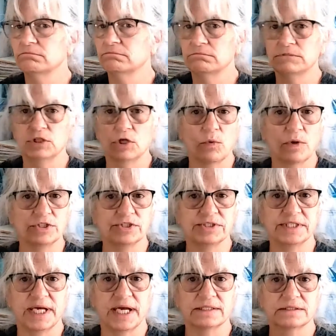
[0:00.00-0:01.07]
No questions
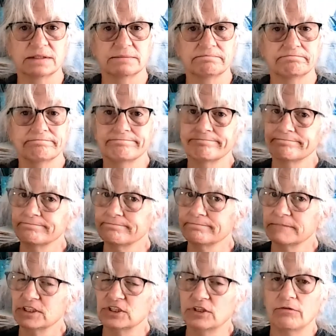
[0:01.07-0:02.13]
asked.
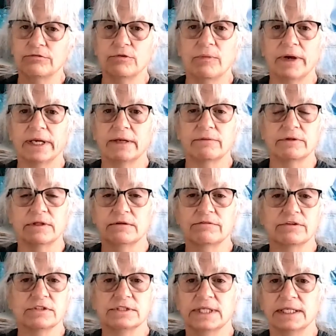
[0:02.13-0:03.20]
So if you break it within the
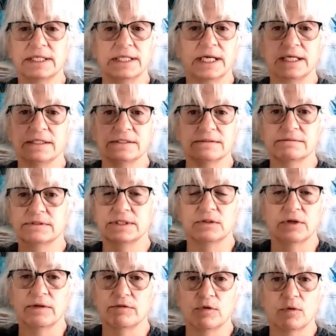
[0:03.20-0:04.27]
first 90 days, they'll
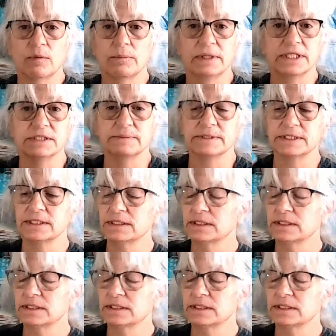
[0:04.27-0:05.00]
give you a replacement.